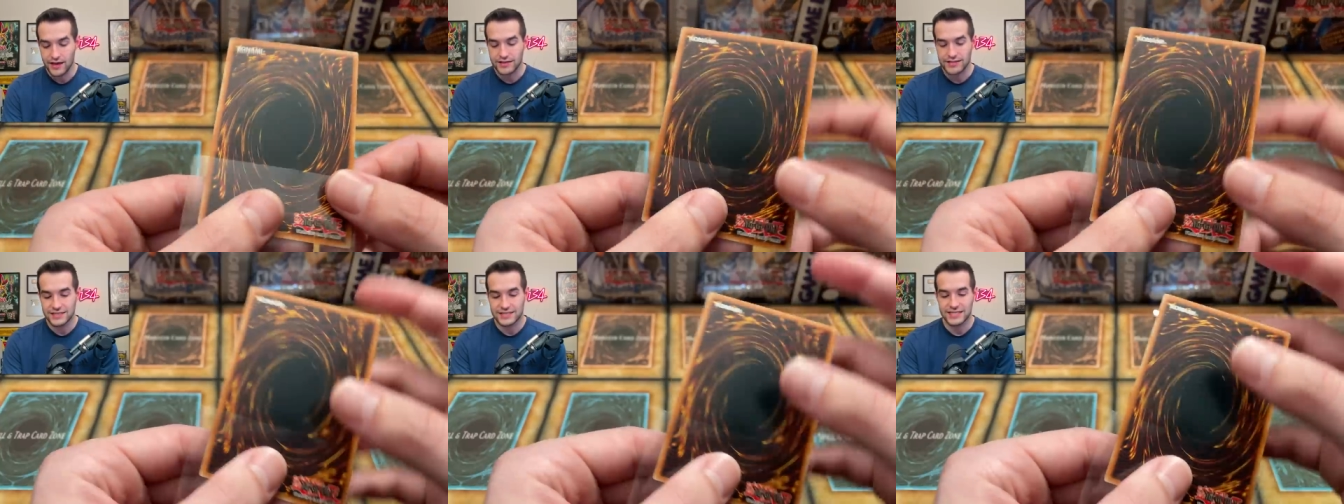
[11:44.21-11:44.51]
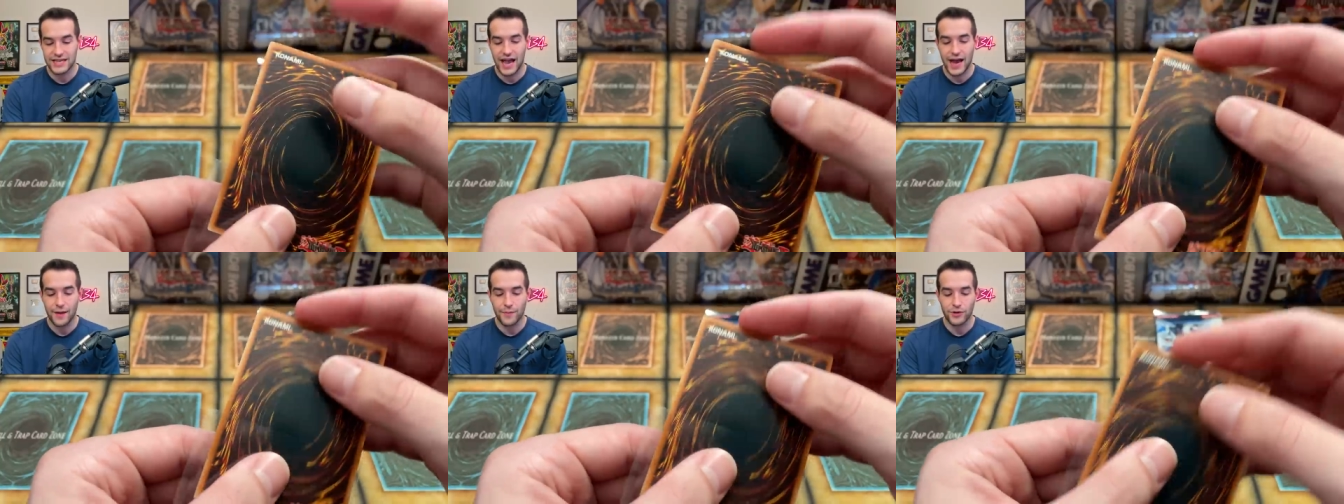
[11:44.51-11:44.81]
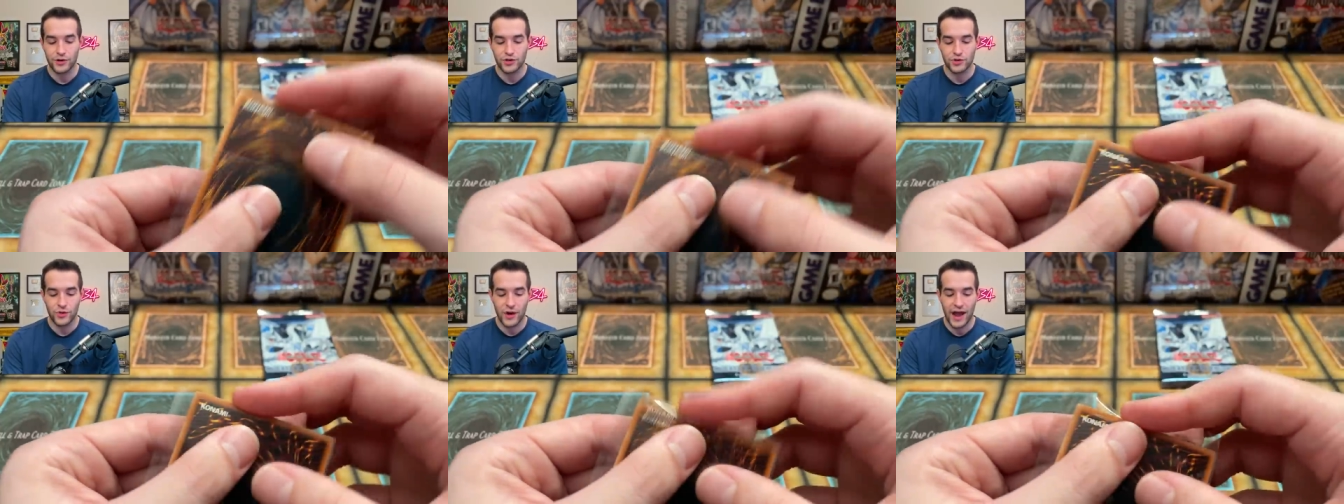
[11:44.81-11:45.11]

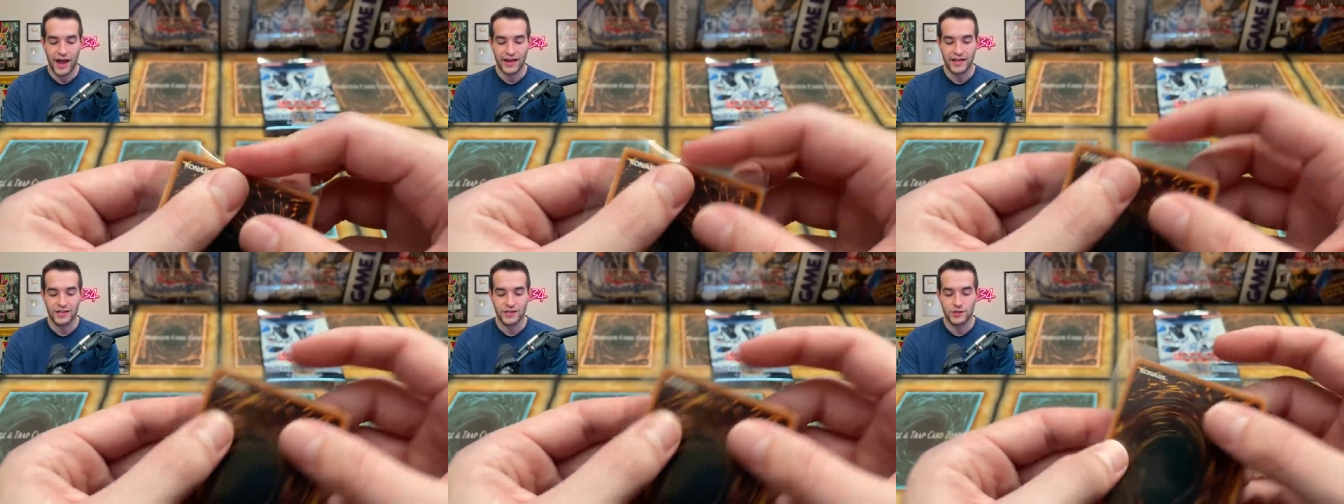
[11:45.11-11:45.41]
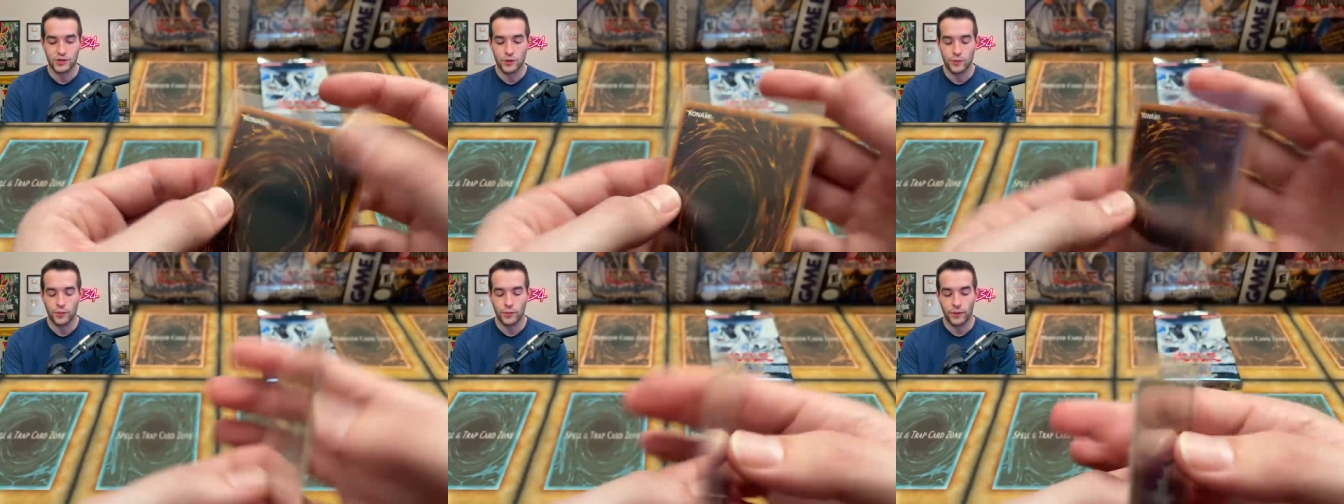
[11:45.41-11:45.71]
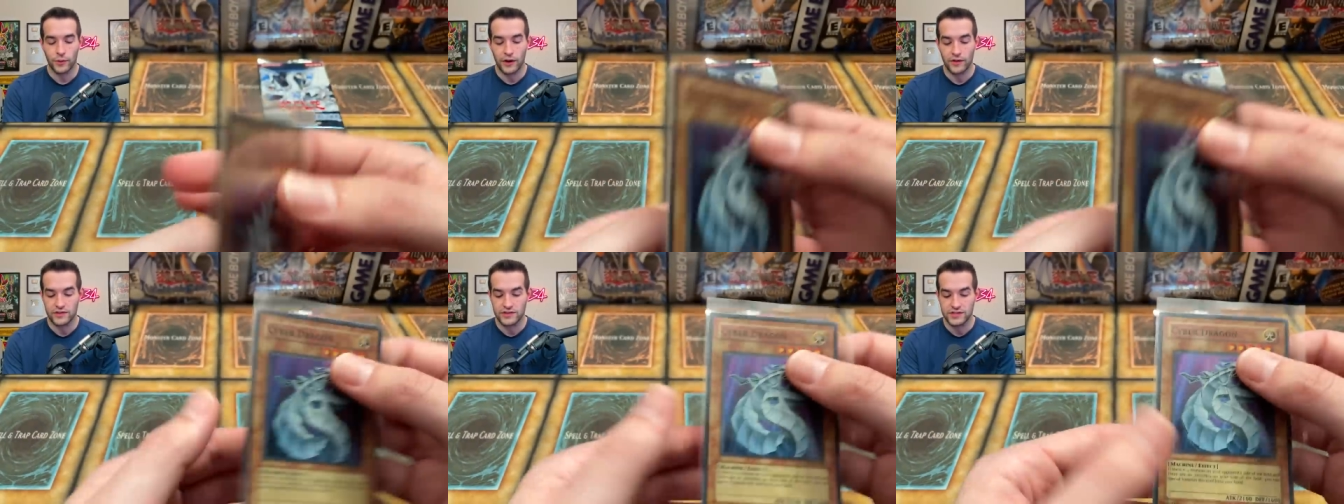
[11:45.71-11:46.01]
Cyber Dragon super
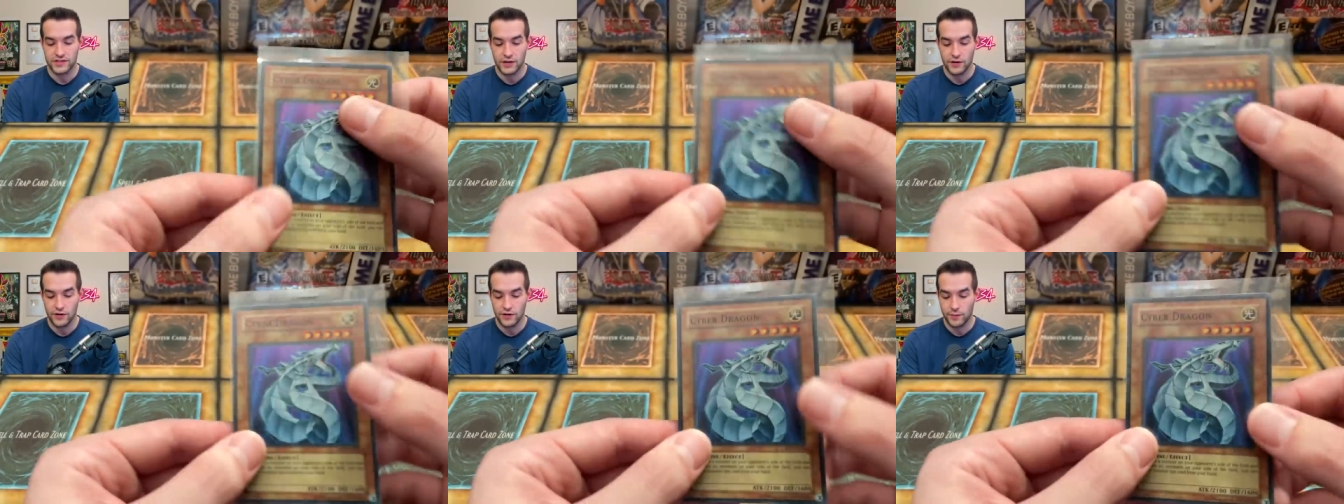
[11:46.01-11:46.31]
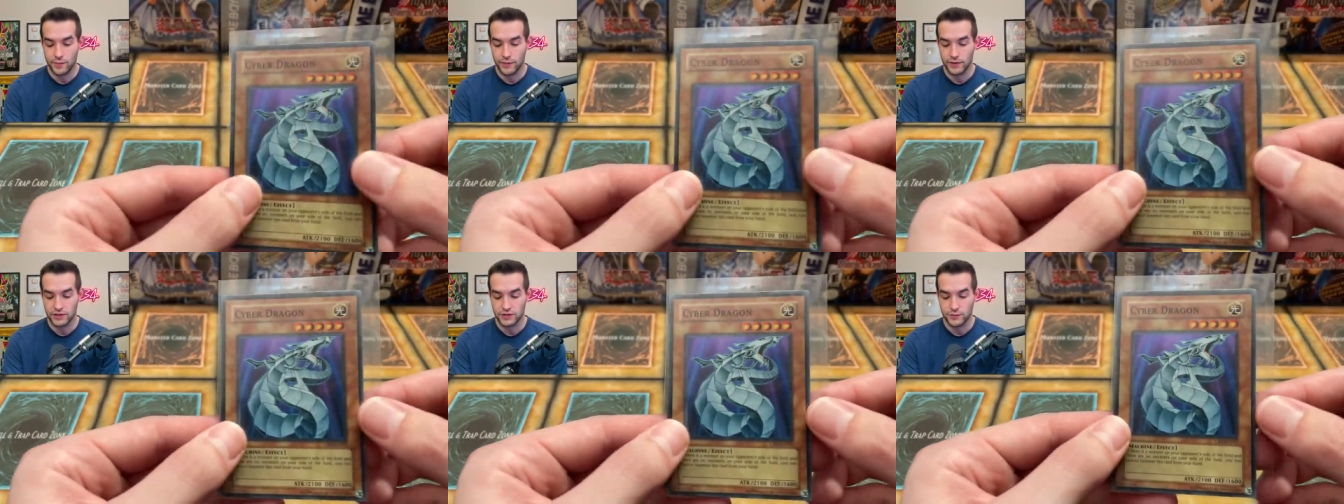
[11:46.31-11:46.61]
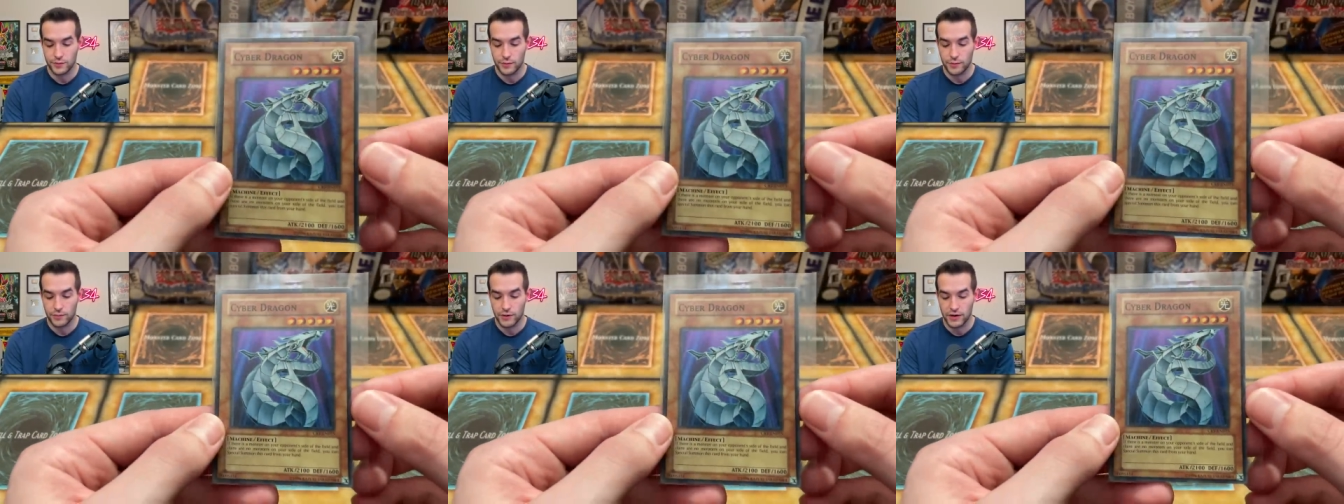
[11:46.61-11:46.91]
rare. The centering appears
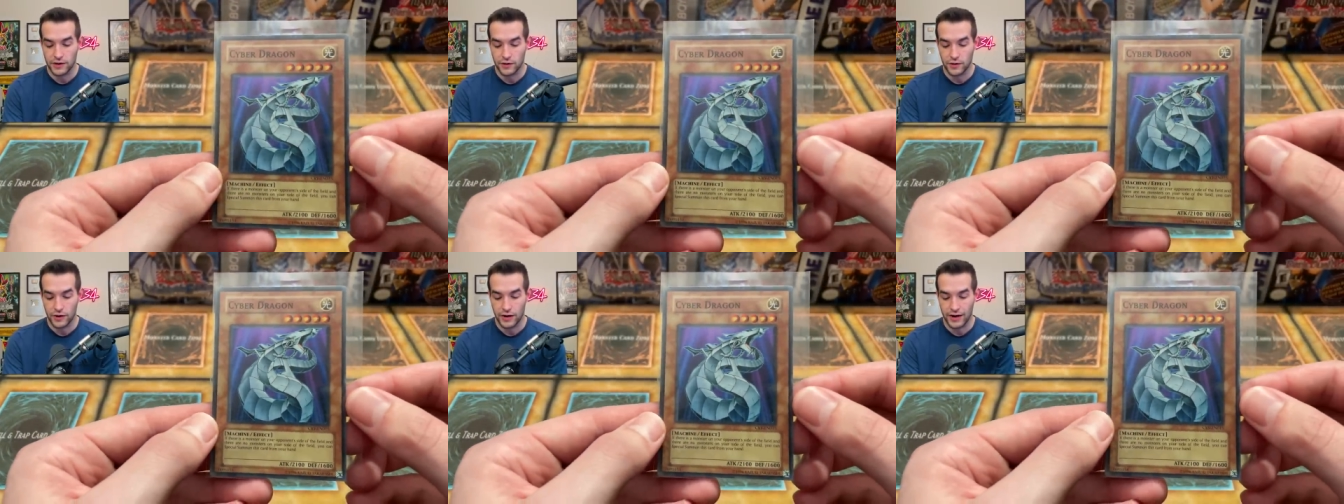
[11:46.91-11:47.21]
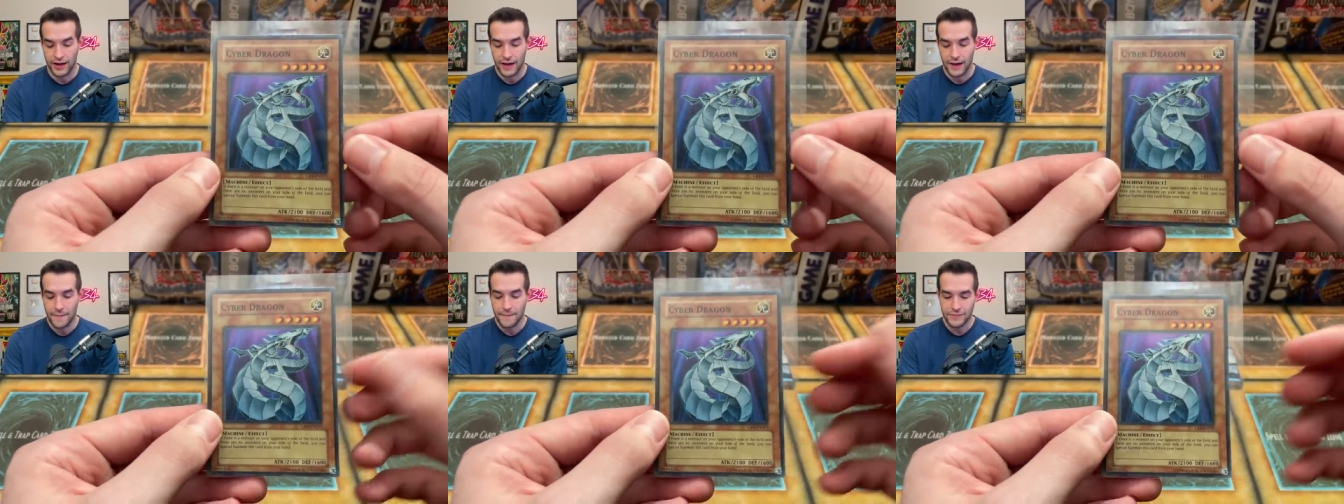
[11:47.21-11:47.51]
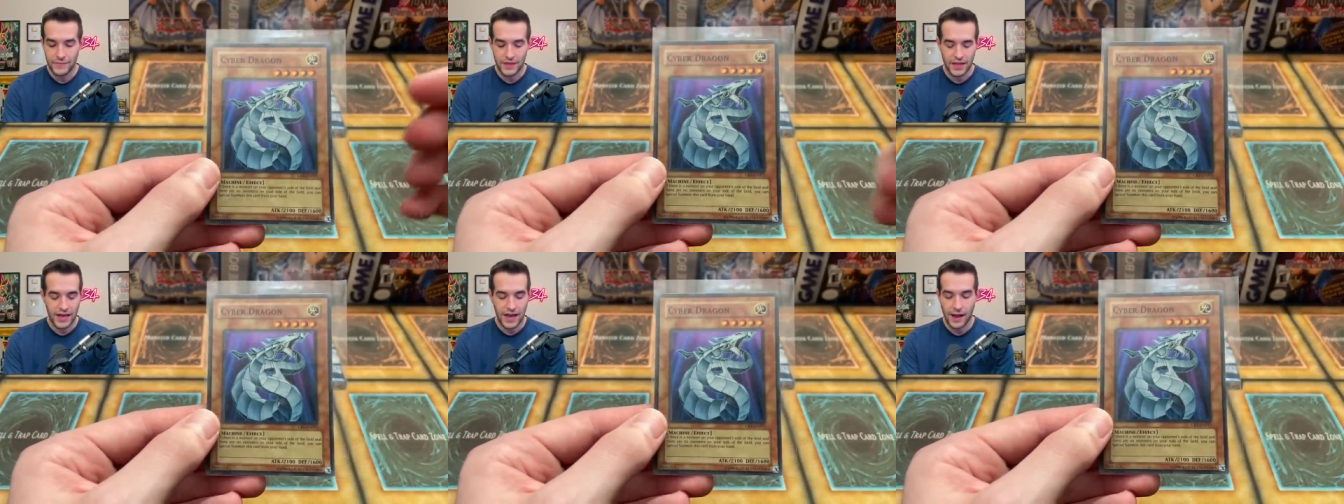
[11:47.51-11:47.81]
to be pretty good on it.
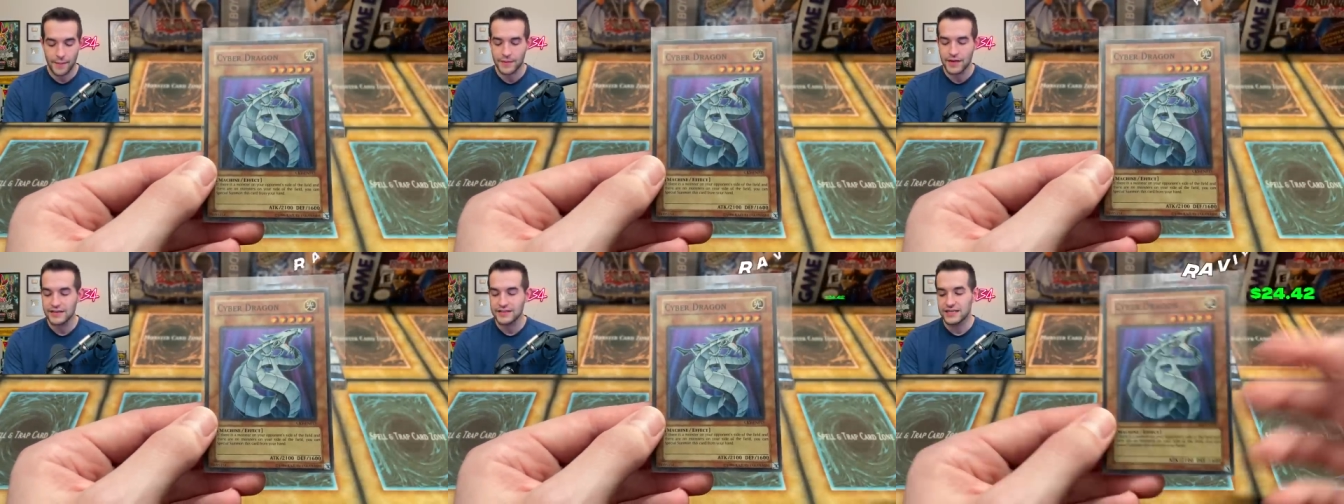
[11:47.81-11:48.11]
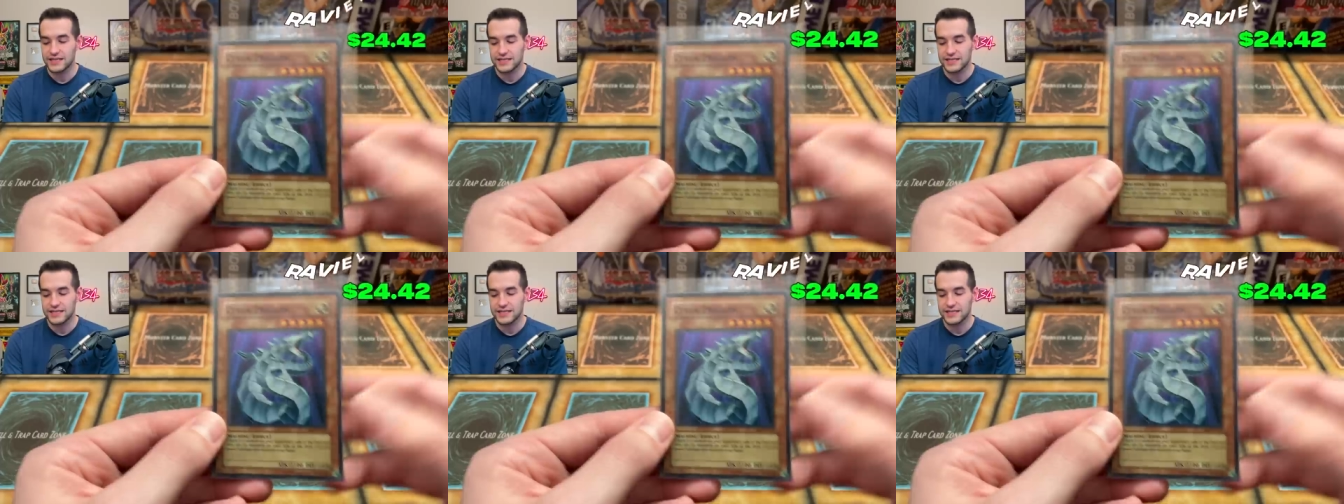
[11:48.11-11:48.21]
I'm guessing